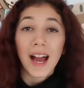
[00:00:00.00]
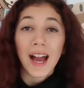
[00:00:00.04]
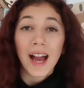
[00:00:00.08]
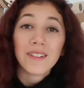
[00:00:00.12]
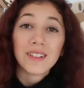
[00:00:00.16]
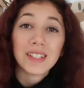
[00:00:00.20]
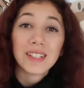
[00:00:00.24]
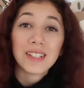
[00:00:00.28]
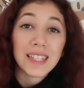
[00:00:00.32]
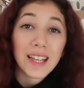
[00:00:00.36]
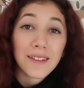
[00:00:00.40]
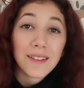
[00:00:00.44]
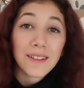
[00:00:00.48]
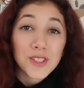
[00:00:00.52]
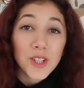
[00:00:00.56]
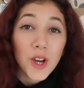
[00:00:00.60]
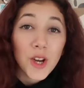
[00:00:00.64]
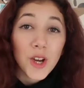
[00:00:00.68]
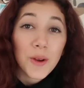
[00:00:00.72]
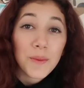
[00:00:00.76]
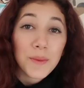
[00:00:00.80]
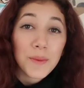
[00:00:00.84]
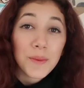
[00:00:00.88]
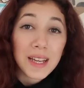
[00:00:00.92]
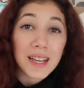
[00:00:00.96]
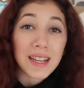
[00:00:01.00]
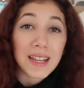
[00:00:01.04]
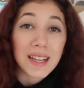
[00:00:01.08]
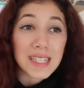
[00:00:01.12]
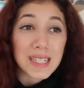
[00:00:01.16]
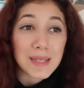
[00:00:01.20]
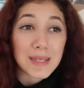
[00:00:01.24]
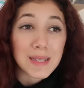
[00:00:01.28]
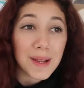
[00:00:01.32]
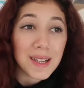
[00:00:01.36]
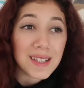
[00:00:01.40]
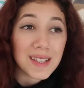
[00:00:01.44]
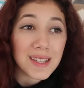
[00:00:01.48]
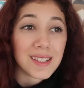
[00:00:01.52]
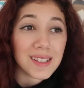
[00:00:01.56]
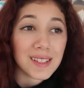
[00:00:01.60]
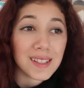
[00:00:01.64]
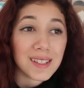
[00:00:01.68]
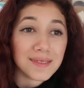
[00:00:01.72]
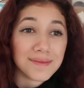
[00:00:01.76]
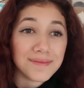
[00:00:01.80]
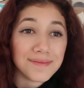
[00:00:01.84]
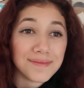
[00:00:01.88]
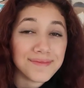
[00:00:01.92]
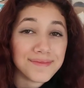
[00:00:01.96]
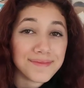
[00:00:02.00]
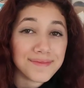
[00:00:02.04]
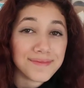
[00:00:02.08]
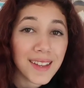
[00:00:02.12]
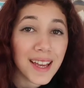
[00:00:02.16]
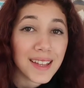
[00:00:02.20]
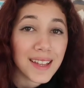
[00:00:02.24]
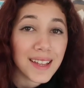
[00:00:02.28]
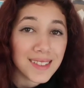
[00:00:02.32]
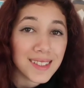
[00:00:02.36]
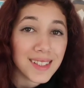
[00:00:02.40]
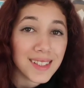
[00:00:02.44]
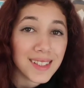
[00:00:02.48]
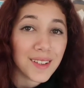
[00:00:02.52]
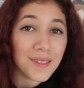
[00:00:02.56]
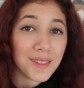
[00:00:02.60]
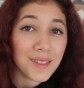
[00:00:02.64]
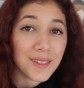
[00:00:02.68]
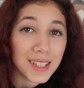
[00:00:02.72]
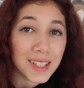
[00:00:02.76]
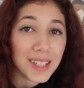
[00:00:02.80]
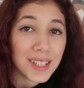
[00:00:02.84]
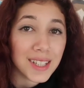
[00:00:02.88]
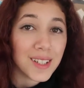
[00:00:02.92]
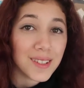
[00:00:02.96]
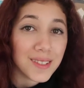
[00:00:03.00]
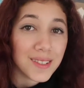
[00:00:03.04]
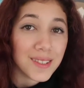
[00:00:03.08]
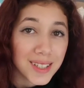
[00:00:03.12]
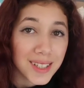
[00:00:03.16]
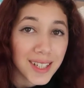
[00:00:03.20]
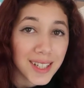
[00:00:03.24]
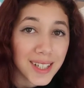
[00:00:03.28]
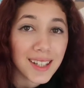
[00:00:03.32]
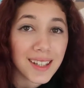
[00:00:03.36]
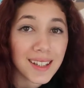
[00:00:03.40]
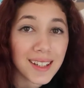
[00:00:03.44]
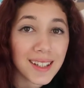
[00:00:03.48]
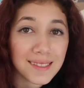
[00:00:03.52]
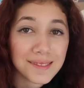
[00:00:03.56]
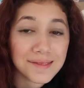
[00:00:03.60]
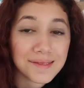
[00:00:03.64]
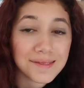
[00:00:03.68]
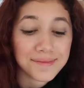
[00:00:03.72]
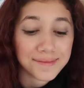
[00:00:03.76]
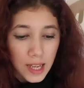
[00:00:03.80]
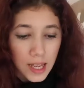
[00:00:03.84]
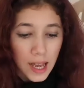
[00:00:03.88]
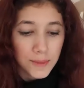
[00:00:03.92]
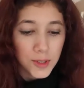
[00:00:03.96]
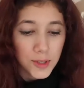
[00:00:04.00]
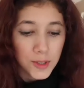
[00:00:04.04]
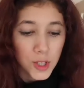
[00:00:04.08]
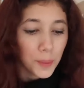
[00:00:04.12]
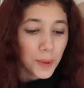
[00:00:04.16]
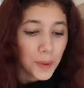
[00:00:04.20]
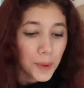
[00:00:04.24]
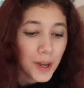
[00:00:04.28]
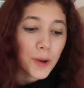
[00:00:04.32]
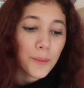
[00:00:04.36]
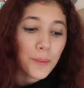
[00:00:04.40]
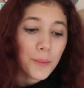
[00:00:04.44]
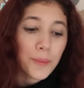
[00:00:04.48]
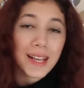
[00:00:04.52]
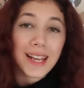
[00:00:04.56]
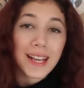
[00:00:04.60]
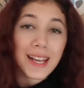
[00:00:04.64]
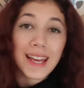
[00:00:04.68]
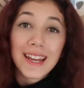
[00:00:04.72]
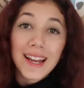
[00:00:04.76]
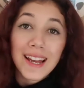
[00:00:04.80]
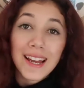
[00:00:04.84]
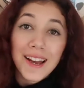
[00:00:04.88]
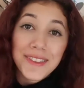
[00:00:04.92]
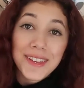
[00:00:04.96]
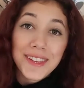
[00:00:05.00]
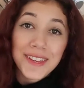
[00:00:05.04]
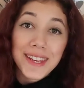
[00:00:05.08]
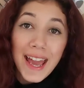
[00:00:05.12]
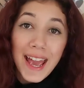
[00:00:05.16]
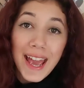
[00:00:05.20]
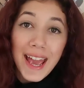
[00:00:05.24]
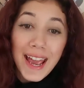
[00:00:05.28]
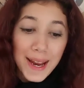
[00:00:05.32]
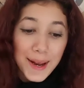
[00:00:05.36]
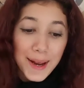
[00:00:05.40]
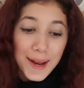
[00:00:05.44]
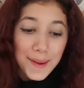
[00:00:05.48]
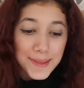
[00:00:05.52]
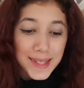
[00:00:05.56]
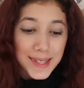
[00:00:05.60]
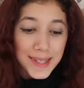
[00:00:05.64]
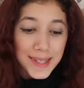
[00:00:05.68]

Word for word: I really love Toby and Spencer. I think they're really cute together. Um, do you plan on playing any other games?